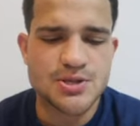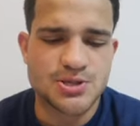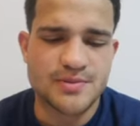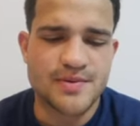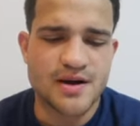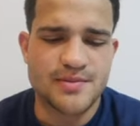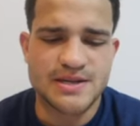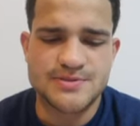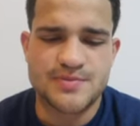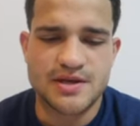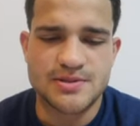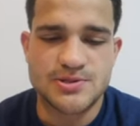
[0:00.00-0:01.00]
ShipBob has
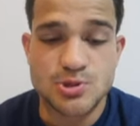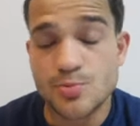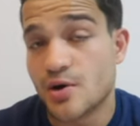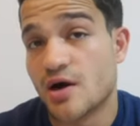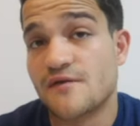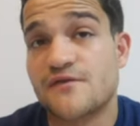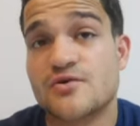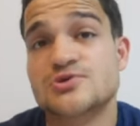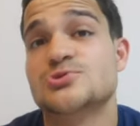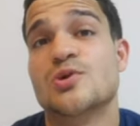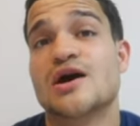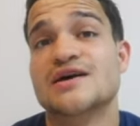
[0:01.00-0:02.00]
been super helpful
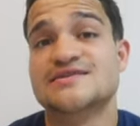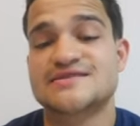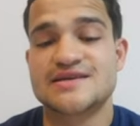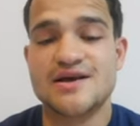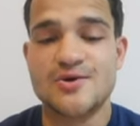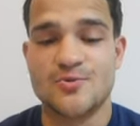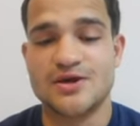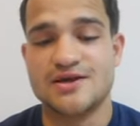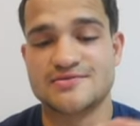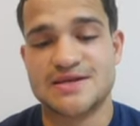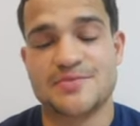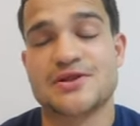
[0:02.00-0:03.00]
to us.
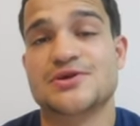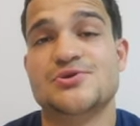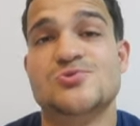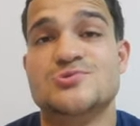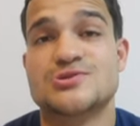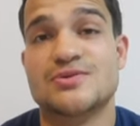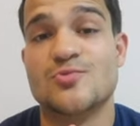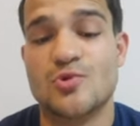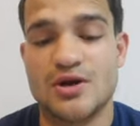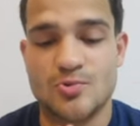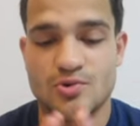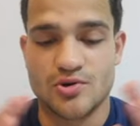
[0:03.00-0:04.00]
We typically use them
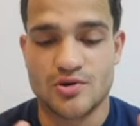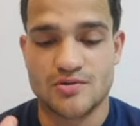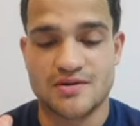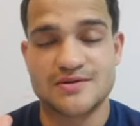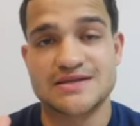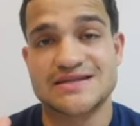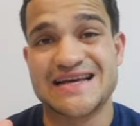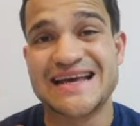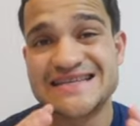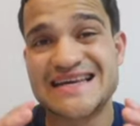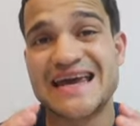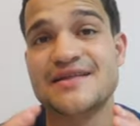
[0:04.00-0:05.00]
when we're
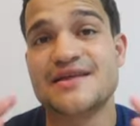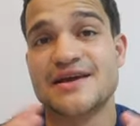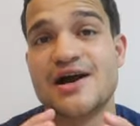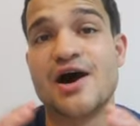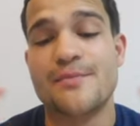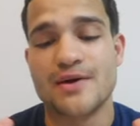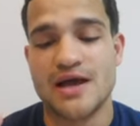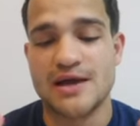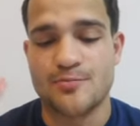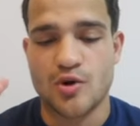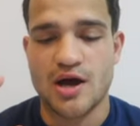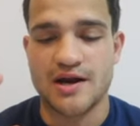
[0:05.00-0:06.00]
scaling up
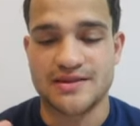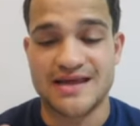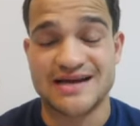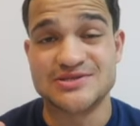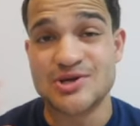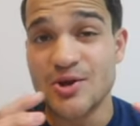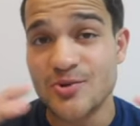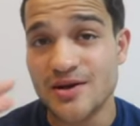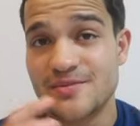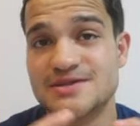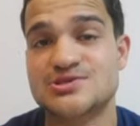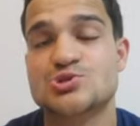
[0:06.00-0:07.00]
a product that has already
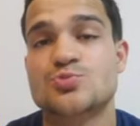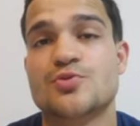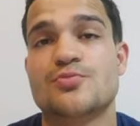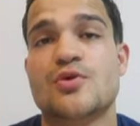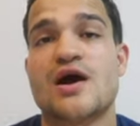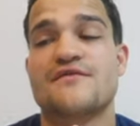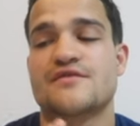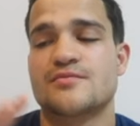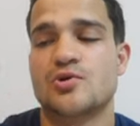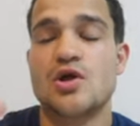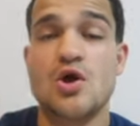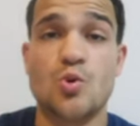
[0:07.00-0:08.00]
been super
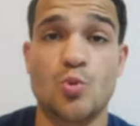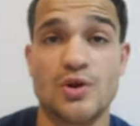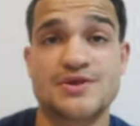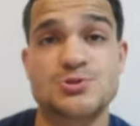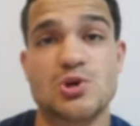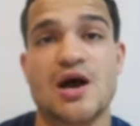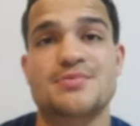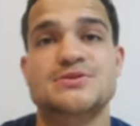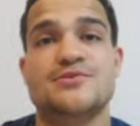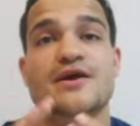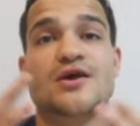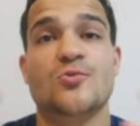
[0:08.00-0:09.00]
profitable with drop
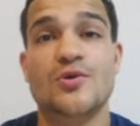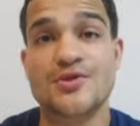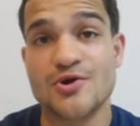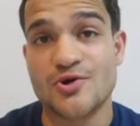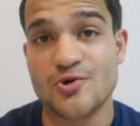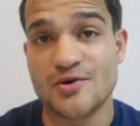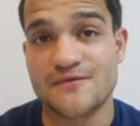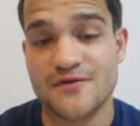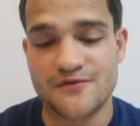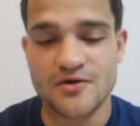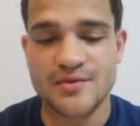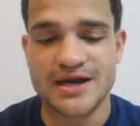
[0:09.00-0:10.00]
shipping, with our current
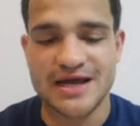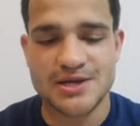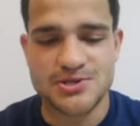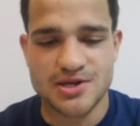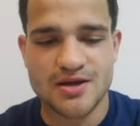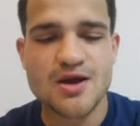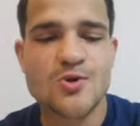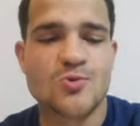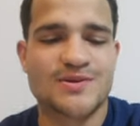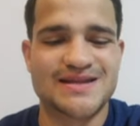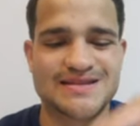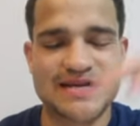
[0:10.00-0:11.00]
fulfillment agent.
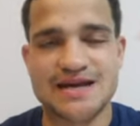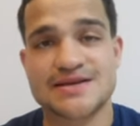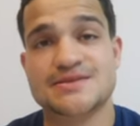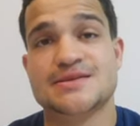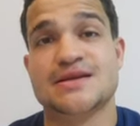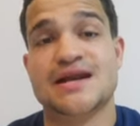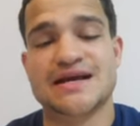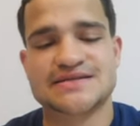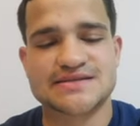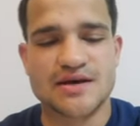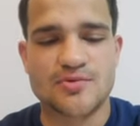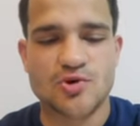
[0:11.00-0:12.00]
We then take it to the
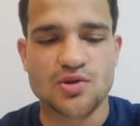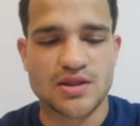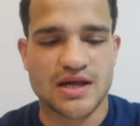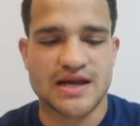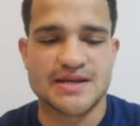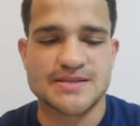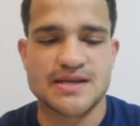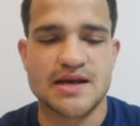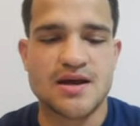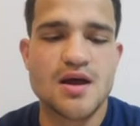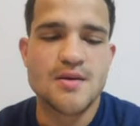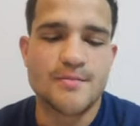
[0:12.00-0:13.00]
next level, like I
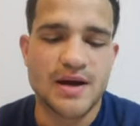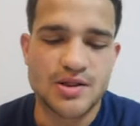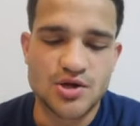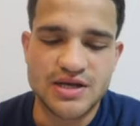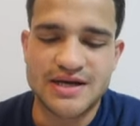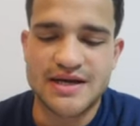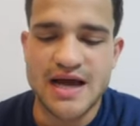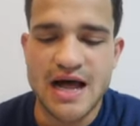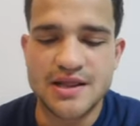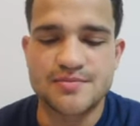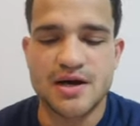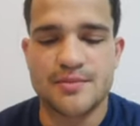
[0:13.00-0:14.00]
said, by looking at
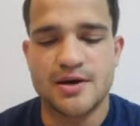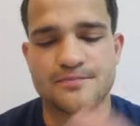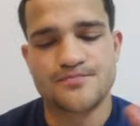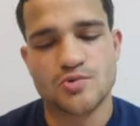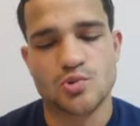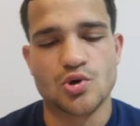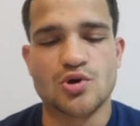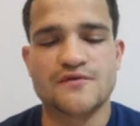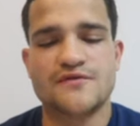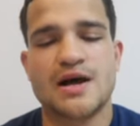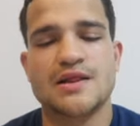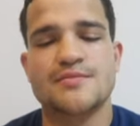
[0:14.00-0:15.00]
Alibaba. We order
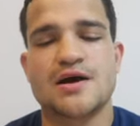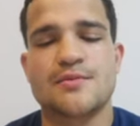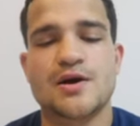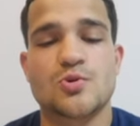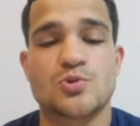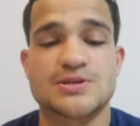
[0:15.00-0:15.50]
from Alibaba, we